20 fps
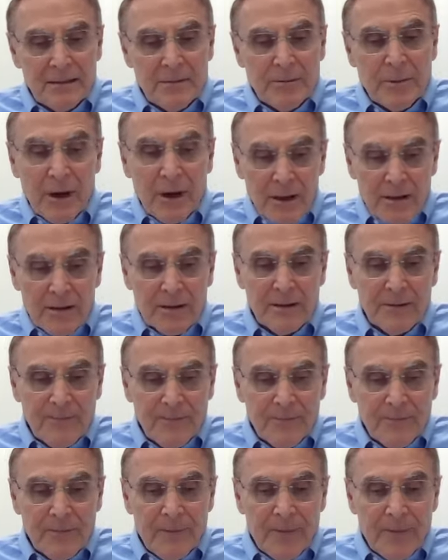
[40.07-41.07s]
Parker,
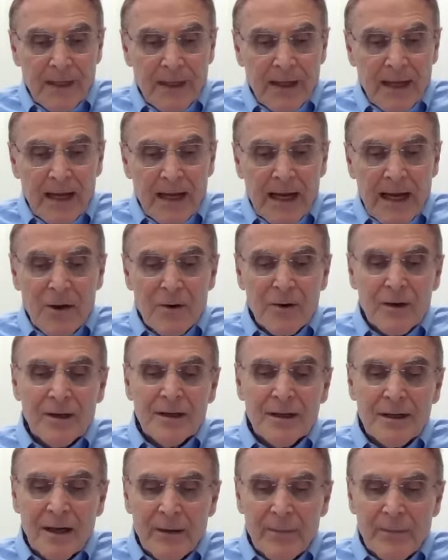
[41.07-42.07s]
how can
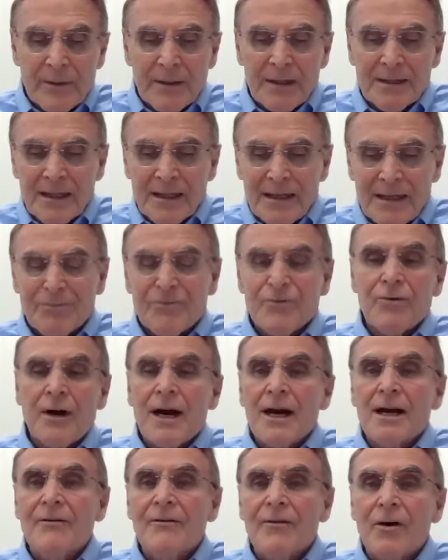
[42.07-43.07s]
companies keep
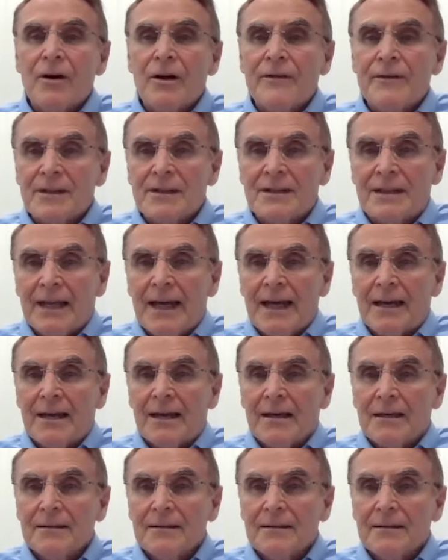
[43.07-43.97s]
track of all of this data?